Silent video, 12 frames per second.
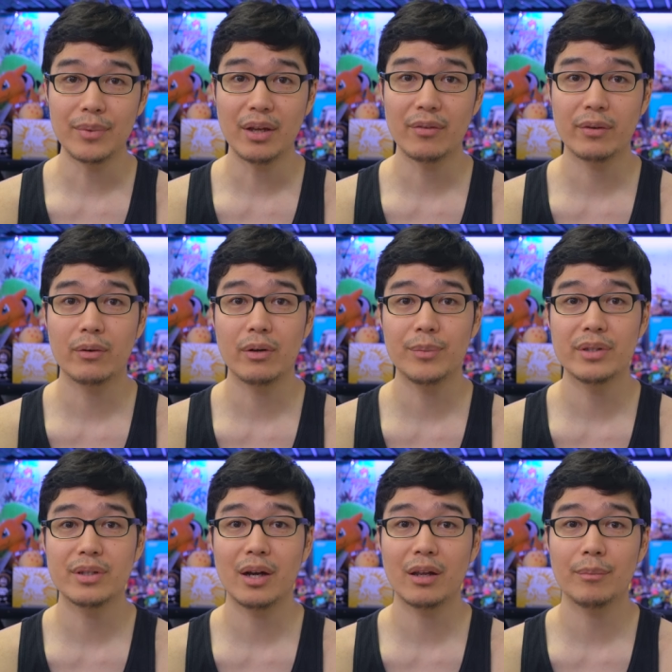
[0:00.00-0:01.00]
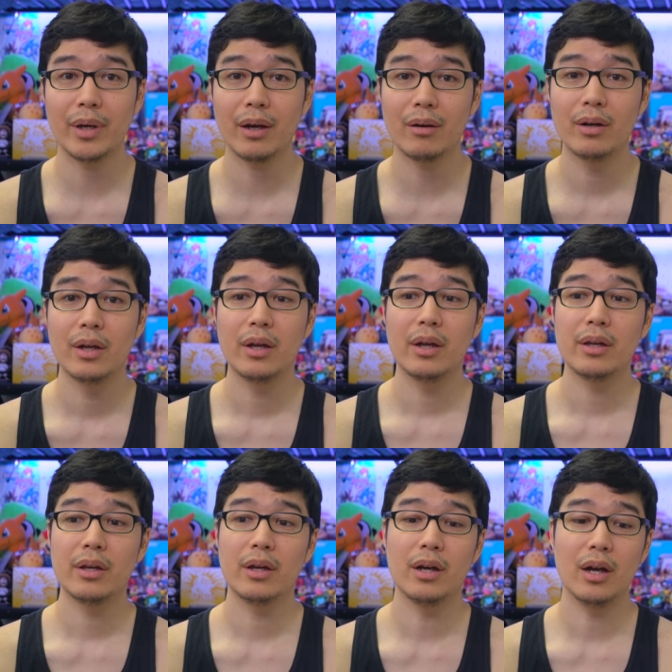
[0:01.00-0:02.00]
definitely going to be talking about
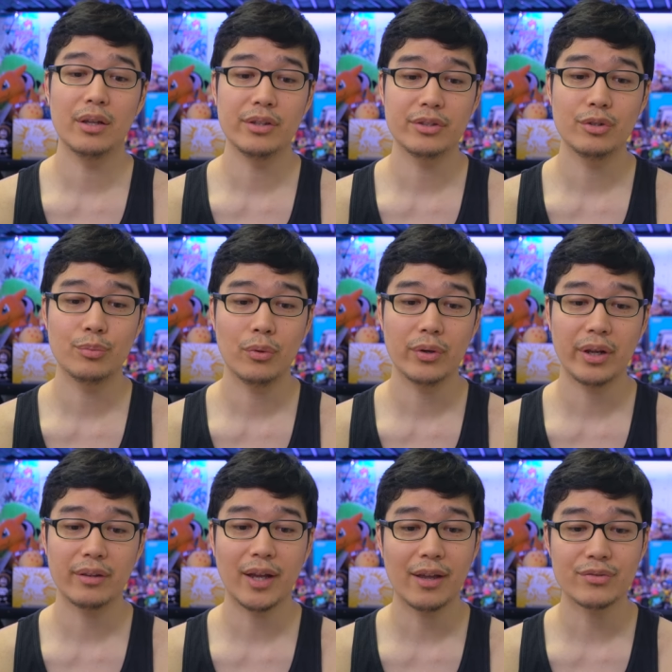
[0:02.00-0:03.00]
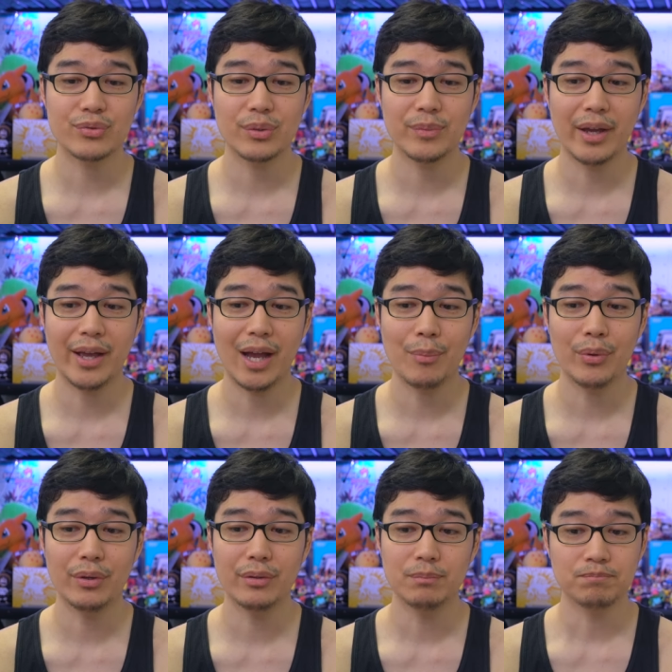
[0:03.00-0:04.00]
uh, the 2.8 live stream that
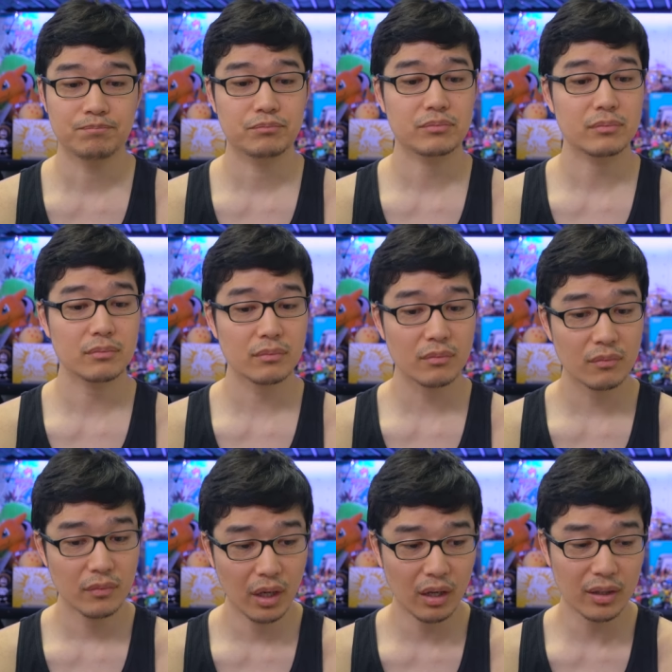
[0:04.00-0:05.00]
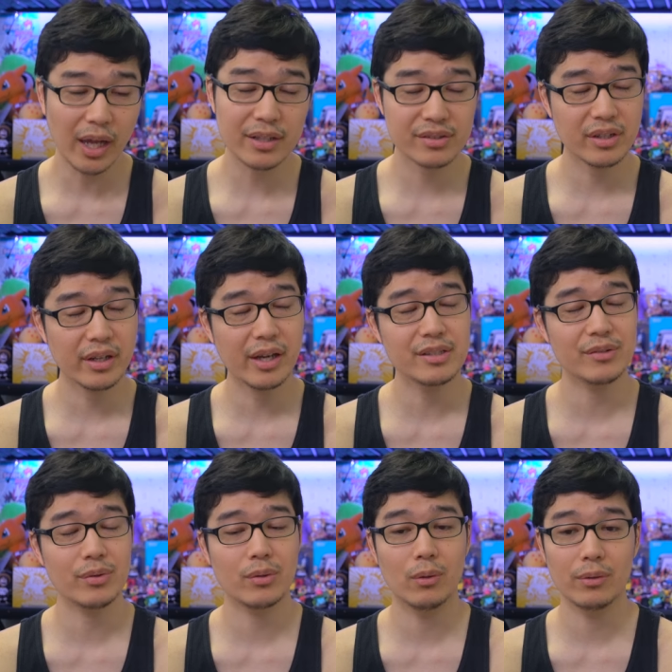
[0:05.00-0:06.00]
happened uh, last night as I
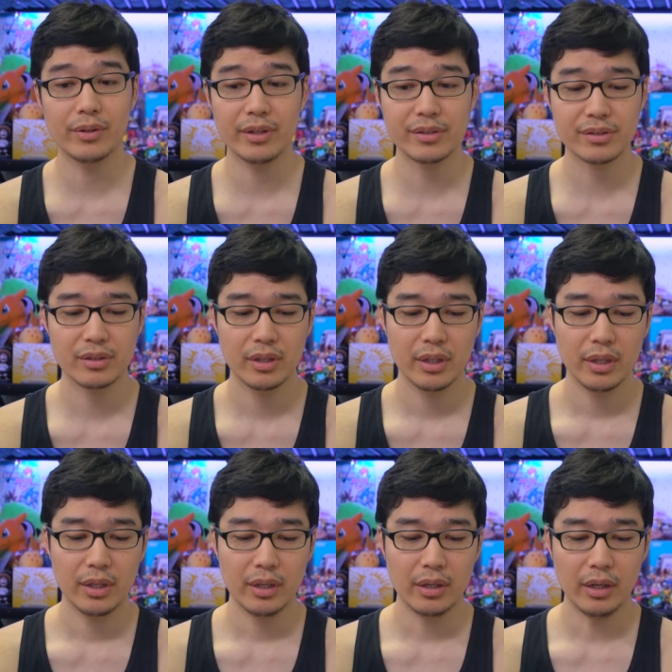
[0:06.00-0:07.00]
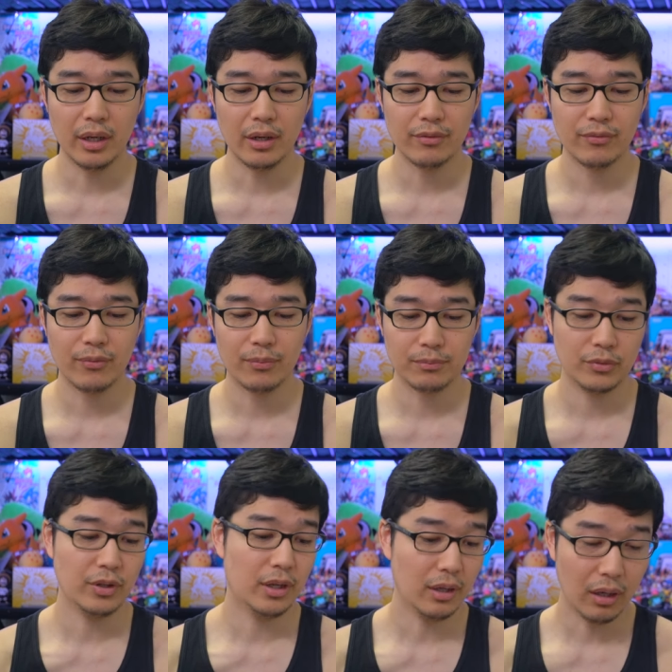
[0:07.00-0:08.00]
record this uh,
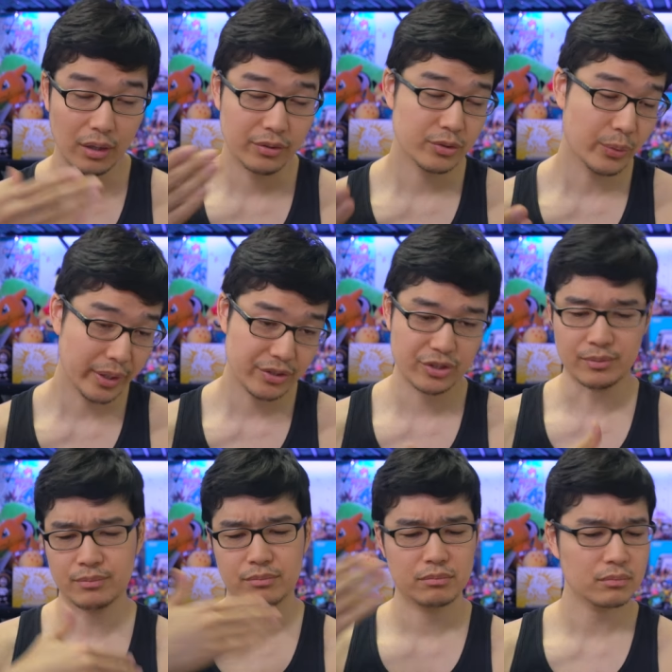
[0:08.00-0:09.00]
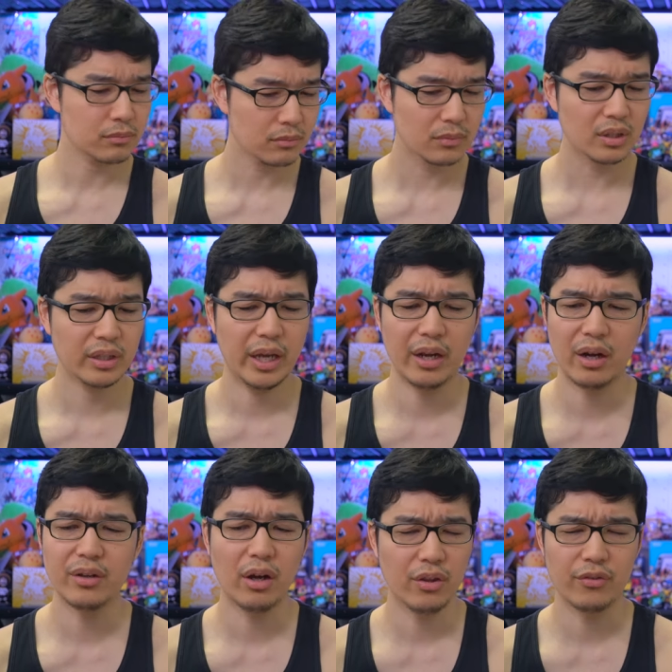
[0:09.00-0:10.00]
uh, on Twitch and
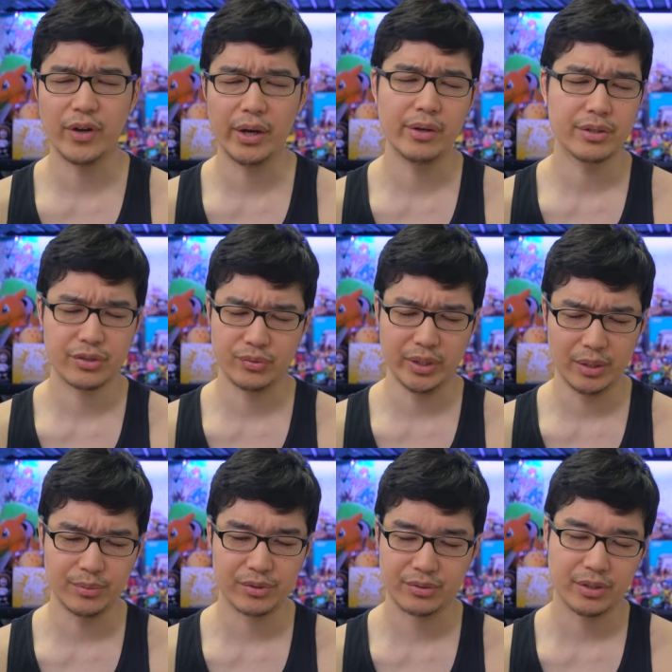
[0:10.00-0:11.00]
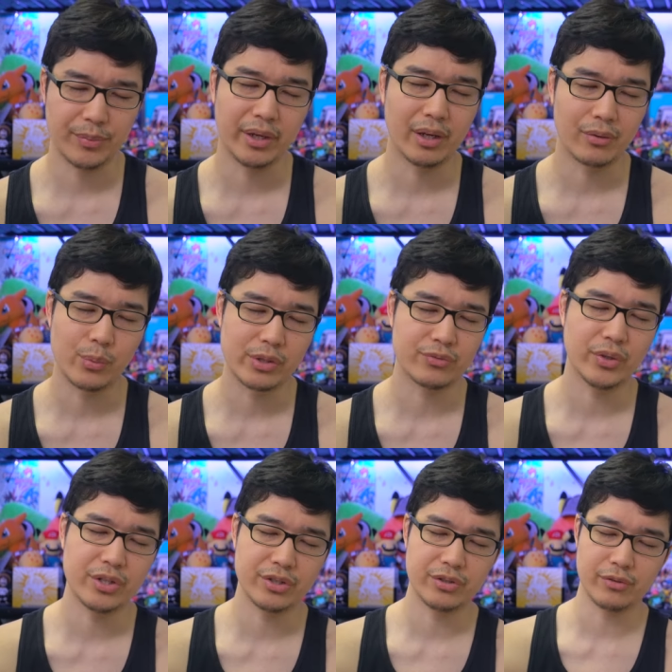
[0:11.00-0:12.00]
on other various streams, depending on which
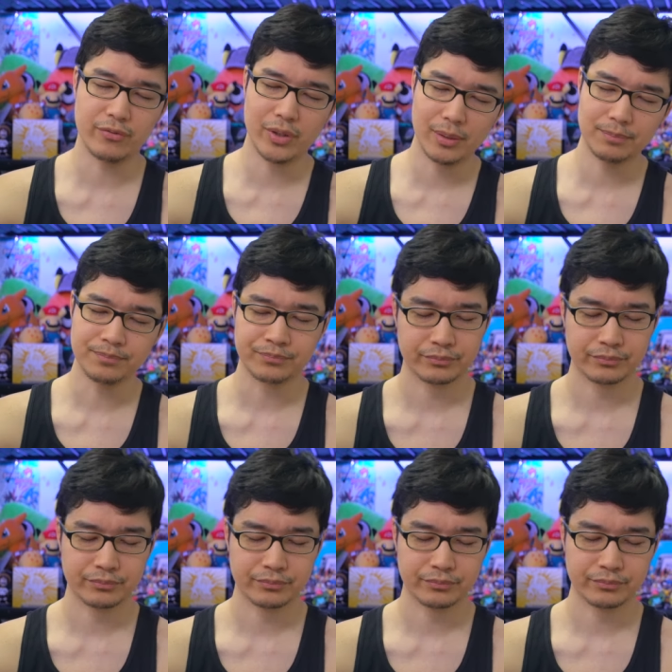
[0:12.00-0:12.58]
region you're from.